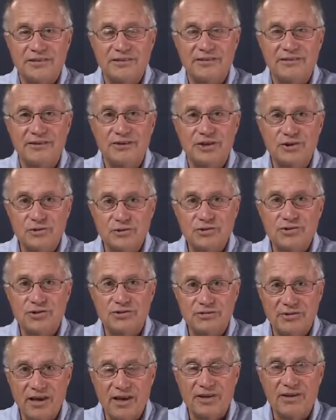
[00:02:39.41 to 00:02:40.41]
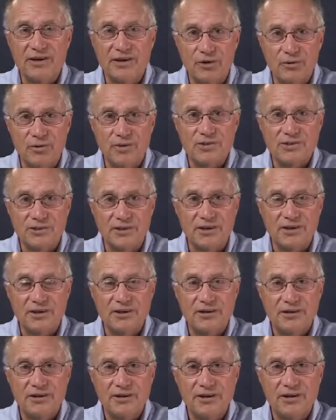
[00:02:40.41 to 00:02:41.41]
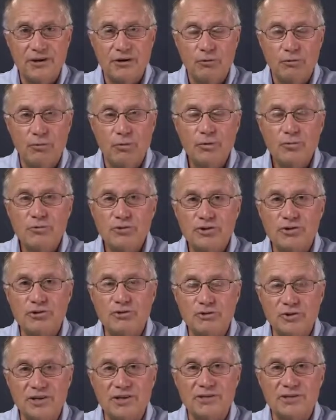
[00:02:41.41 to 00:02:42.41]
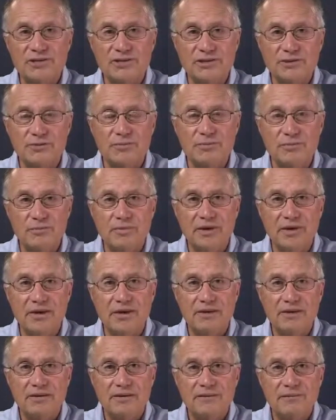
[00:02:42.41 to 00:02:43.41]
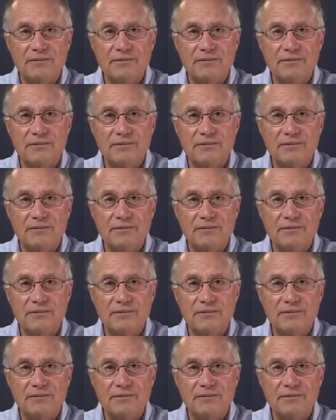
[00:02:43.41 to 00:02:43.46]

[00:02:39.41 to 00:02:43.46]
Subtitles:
the use of that heuristic, what would your criticism be?